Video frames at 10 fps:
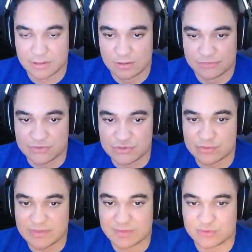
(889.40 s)
So you
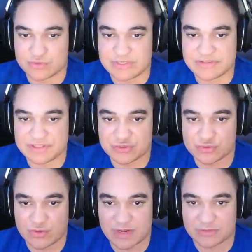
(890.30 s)
should be able to easily
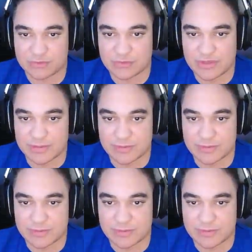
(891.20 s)
shred through them.